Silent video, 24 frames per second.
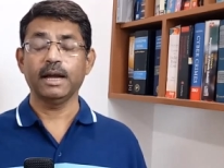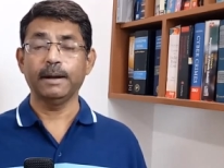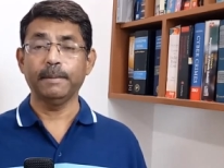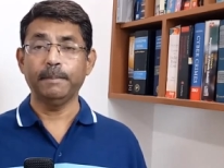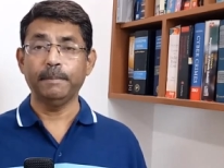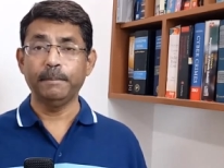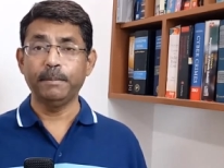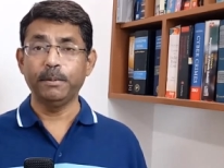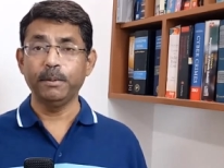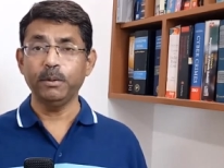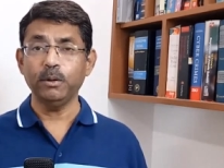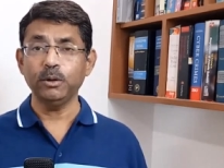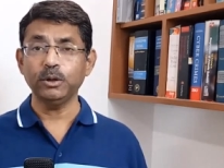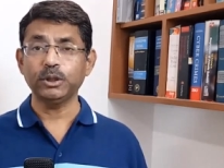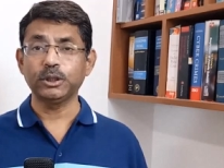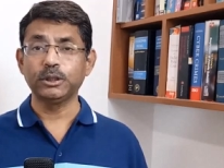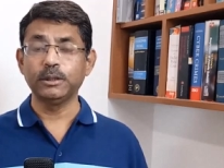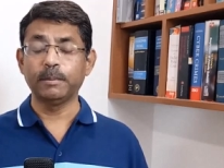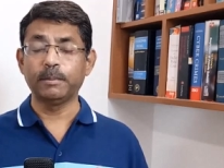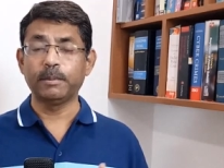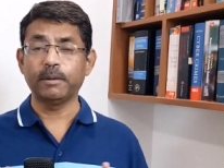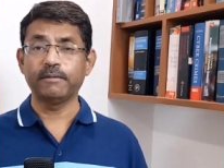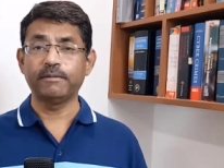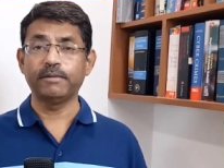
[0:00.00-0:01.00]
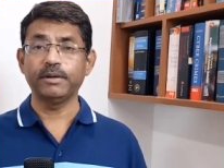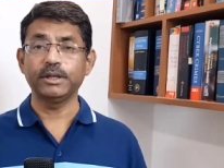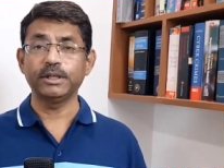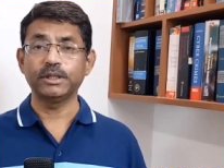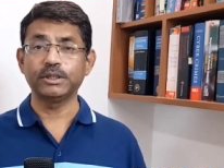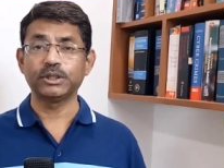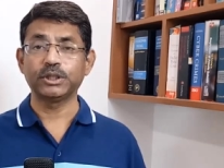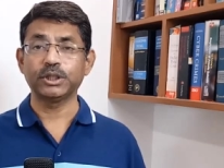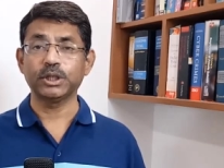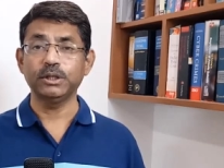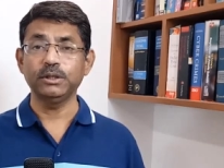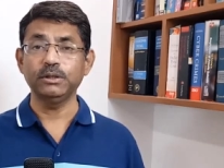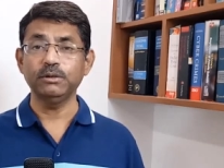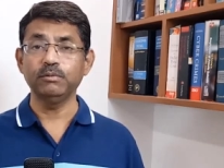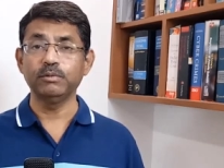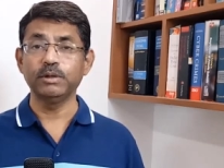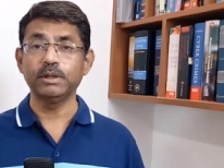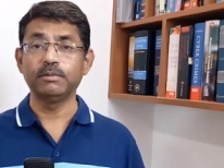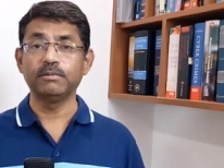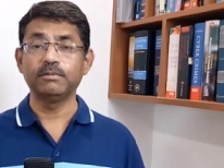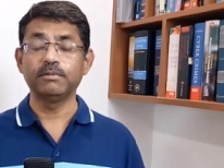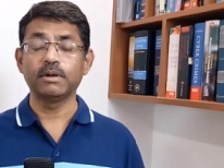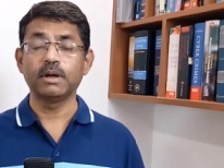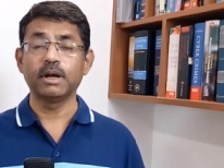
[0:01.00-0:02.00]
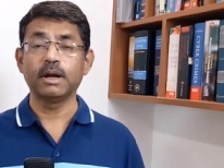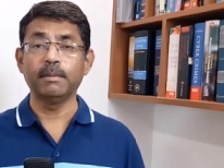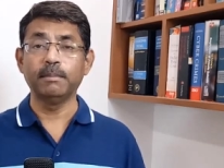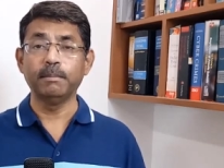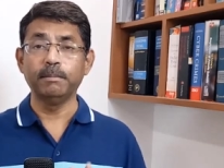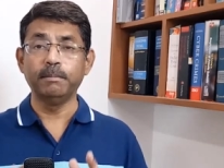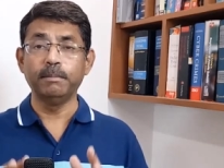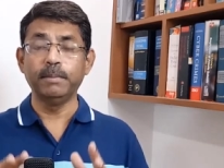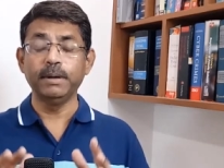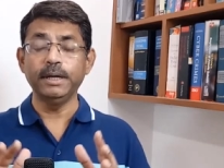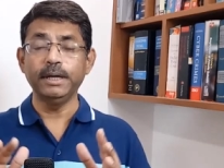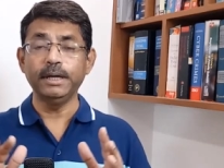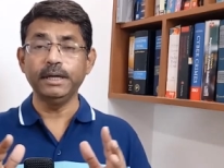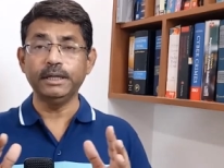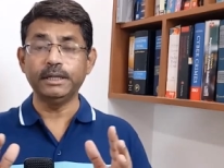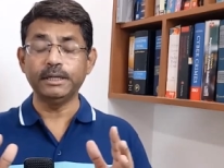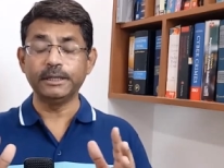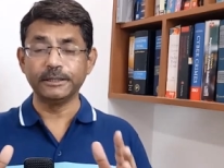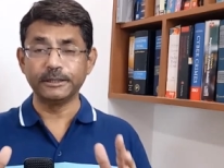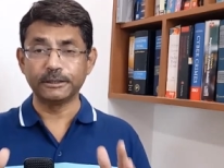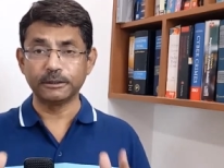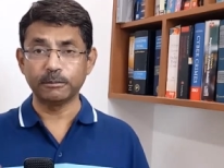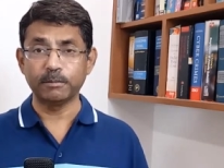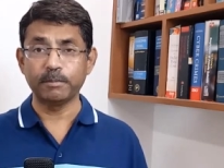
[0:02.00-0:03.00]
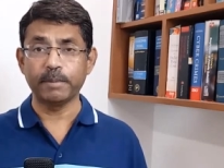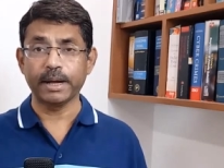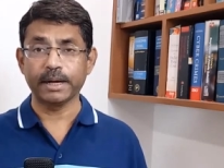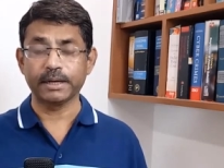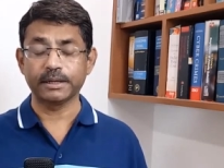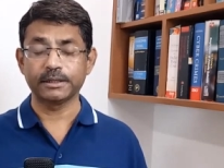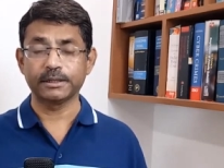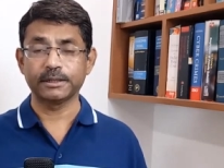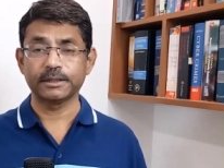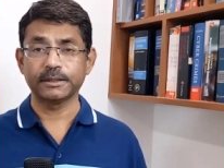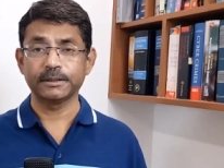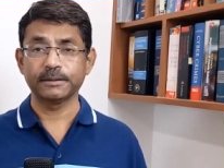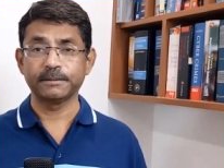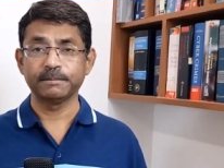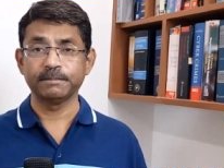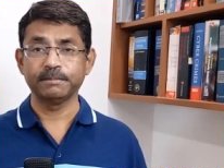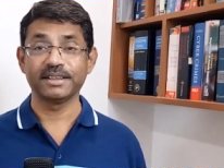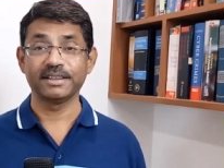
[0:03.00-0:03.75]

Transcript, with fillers: Approach the profession with complete respect.